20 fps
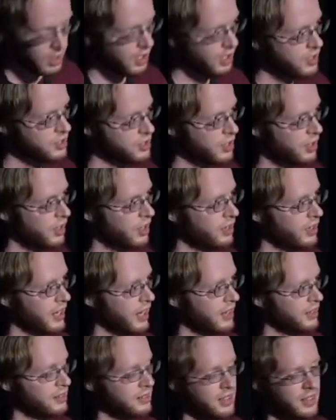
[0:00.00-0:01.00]
So
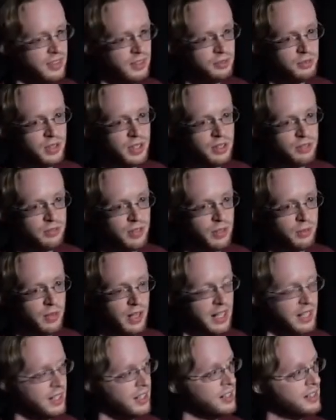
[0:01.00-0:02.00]
okay, nothing really fit what I
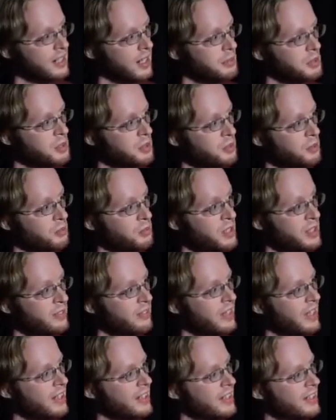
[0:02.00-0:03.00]
needed. Time to
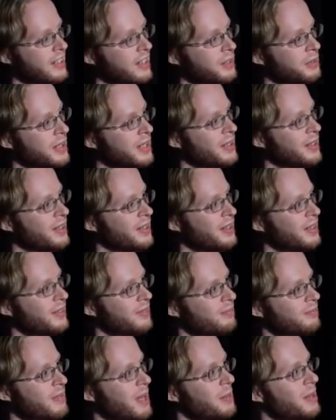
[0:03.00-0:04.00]
reinvent the wheel,
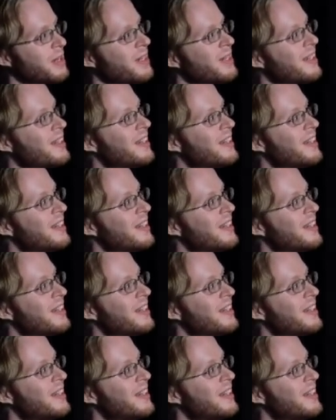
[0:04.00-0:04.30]
maybe.